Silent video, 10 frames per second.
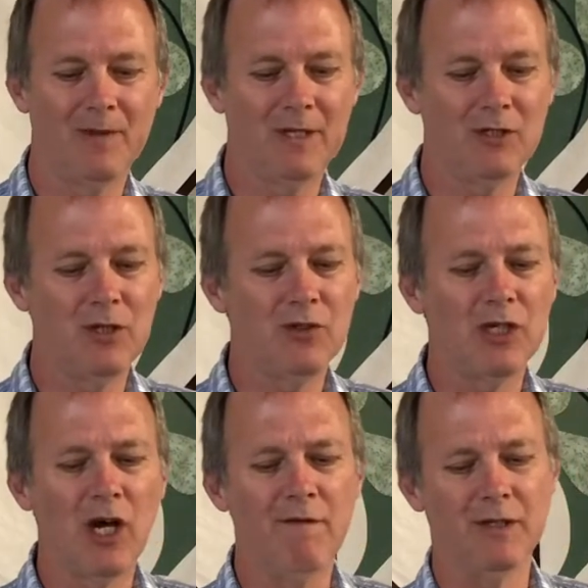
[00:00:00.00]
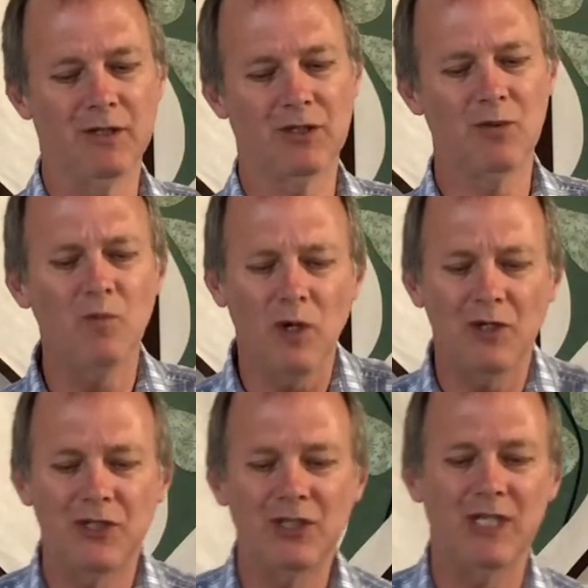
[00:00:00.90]
So to covet, what
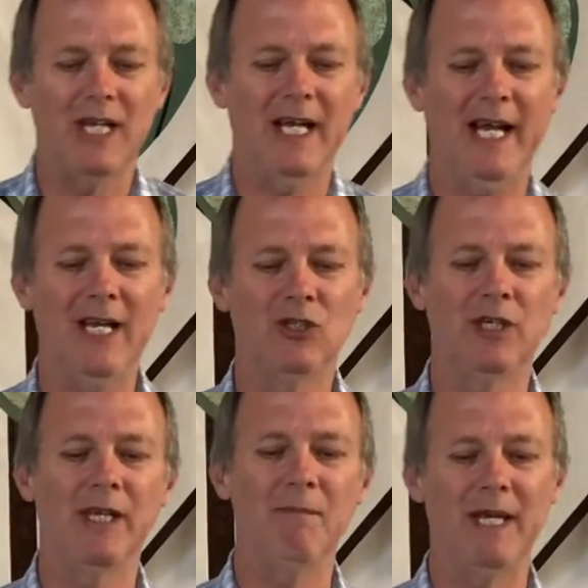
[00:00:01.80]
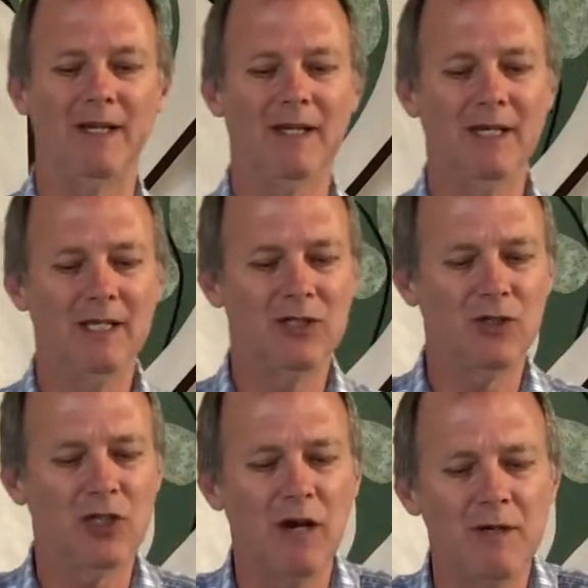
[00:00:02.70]
does it actually mean? So to
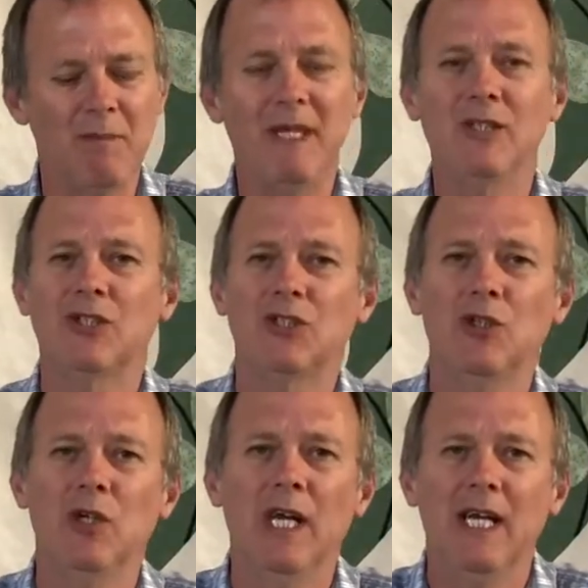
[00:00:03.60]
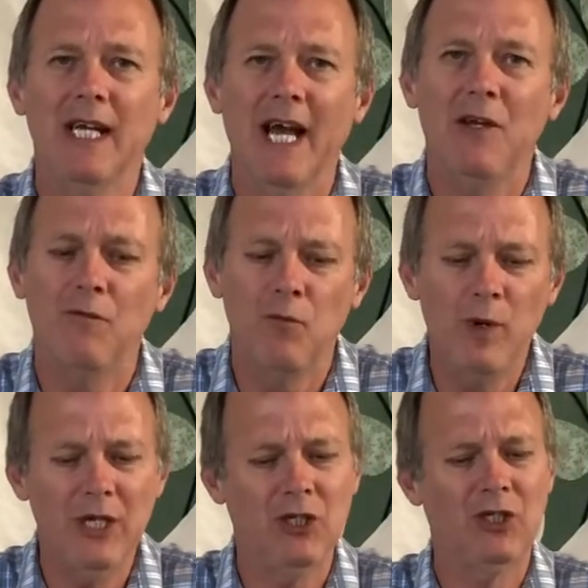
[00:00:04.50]
covet means to kind of
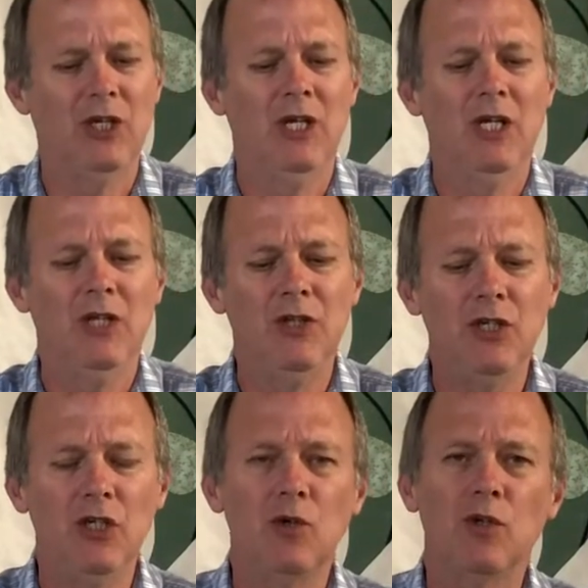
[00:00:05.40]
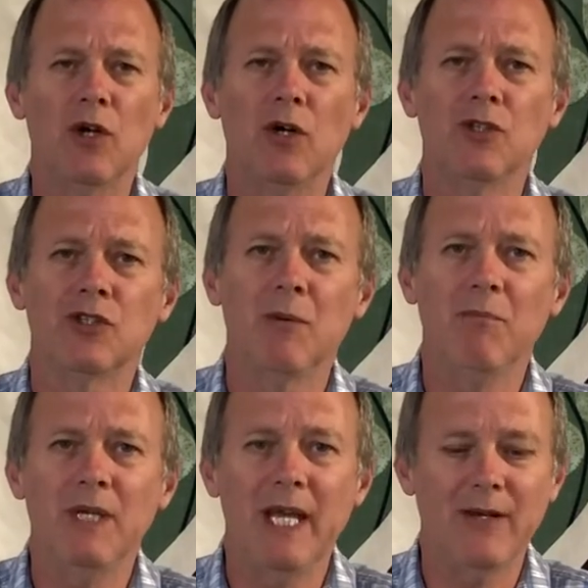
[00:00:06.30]
wish that you'd got
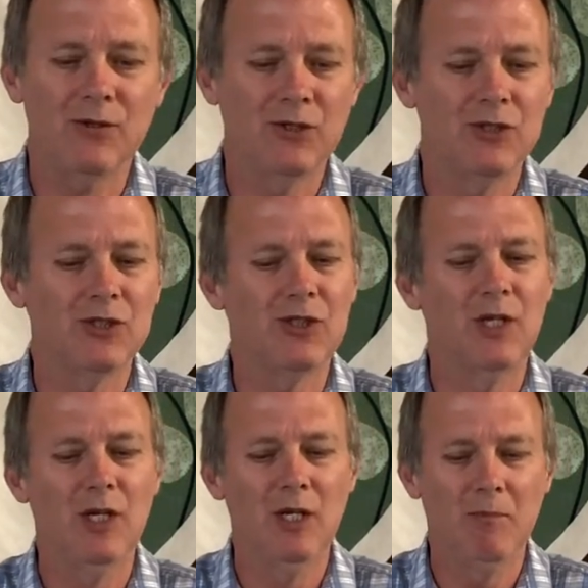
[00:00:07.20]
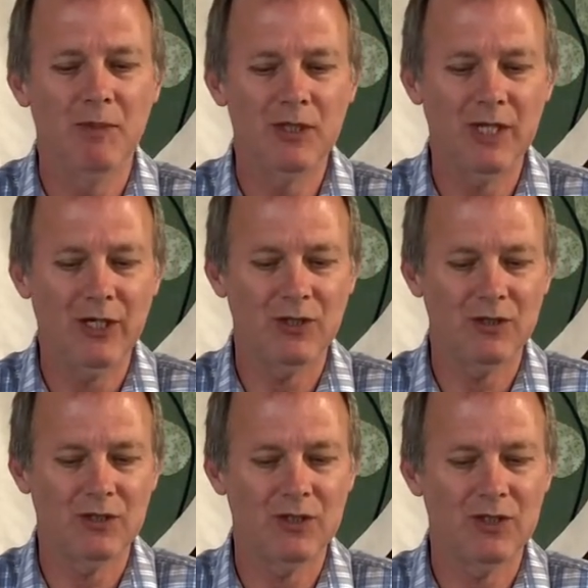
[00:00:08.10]
somebody else's
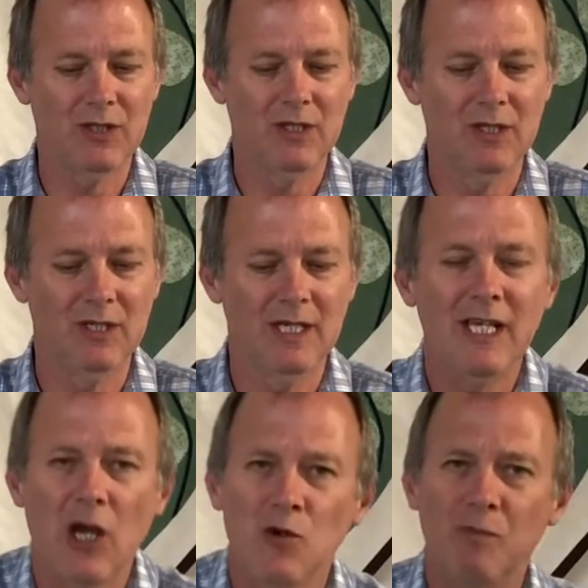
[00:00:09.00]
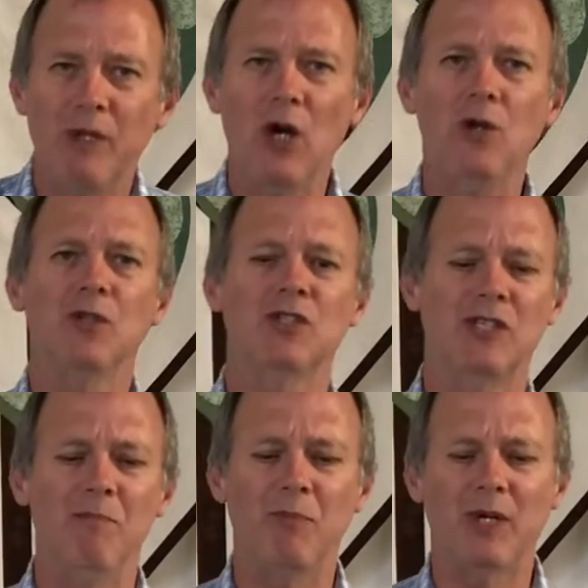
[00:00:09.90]
possessions. It goes beyond
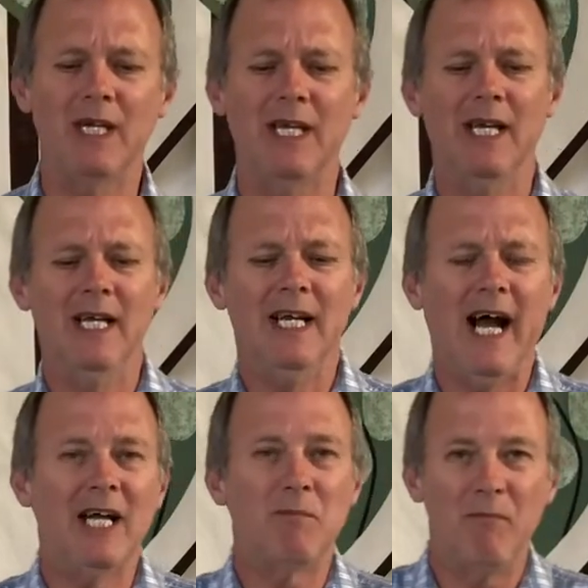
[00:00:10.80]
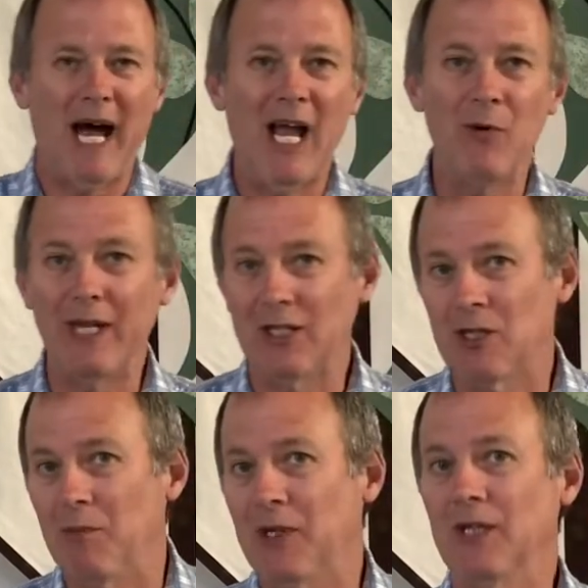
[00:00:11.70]
simply admiring
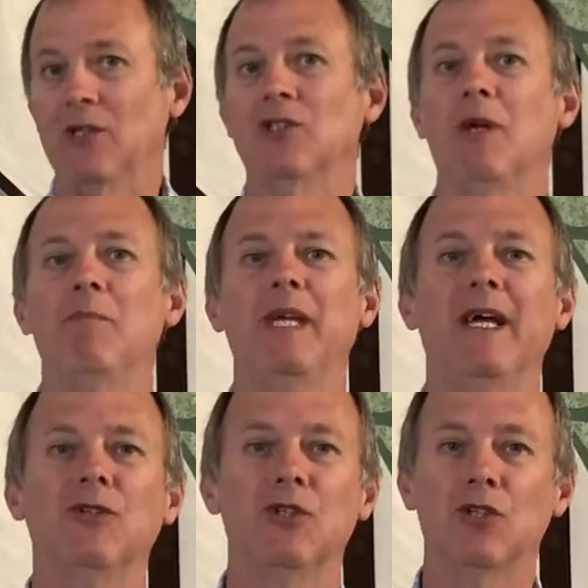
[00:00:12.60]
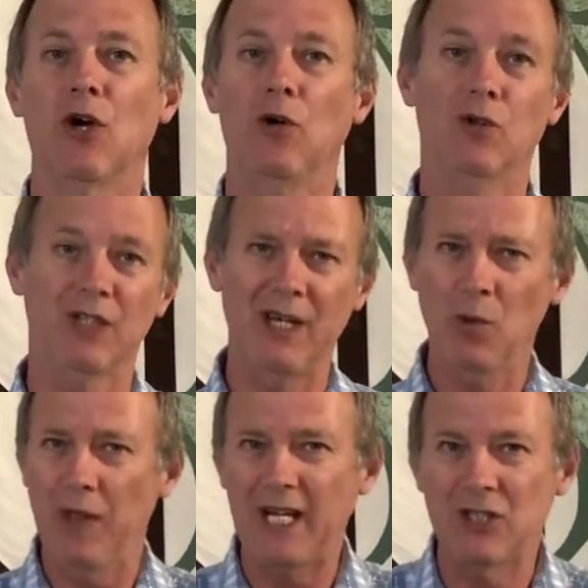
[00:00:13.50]
something that somebody else has got, or saying, "Oh,
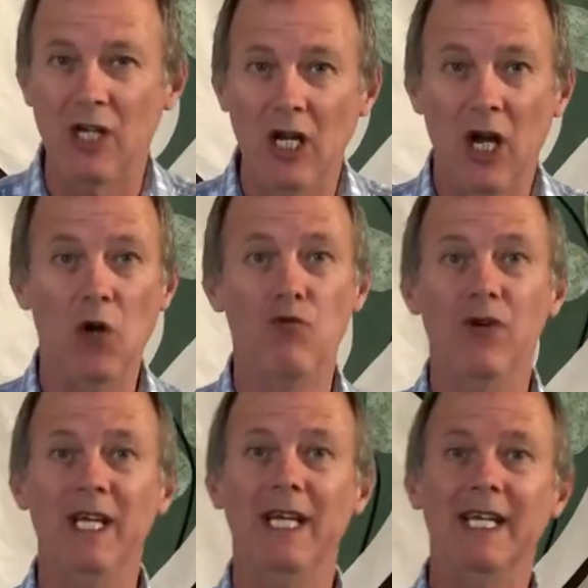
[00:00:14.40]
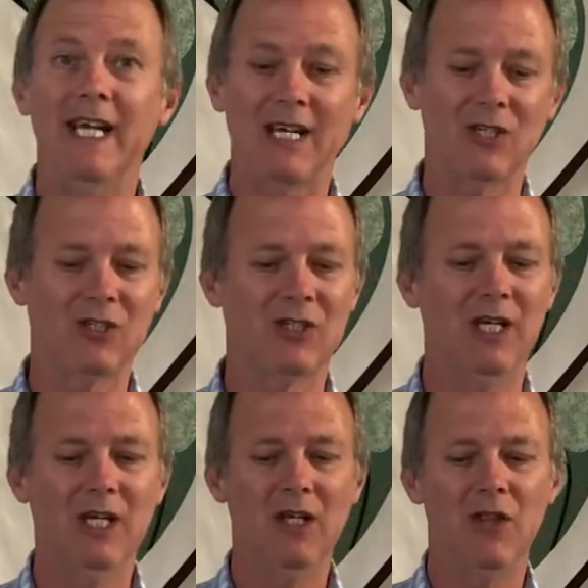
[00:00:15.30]
that's a really nice
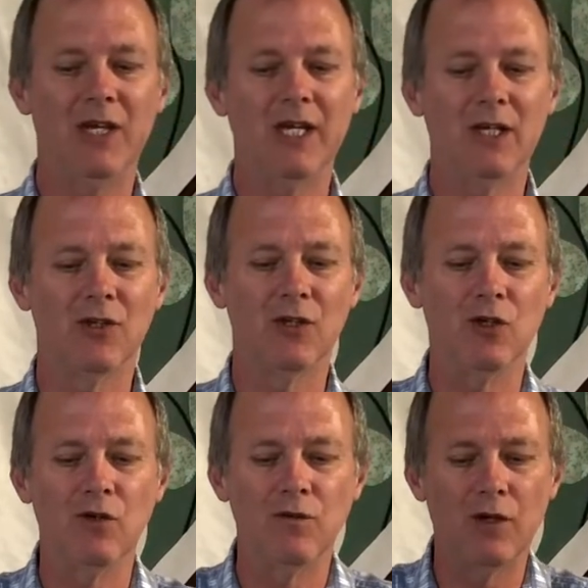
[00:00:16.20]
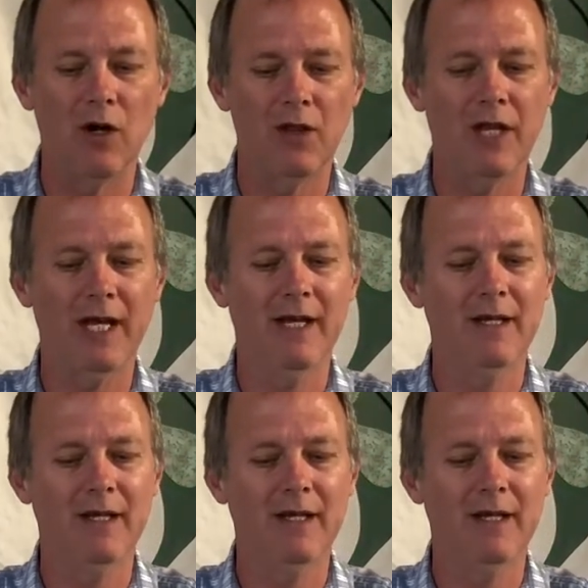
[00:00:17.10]
thing that you've got there."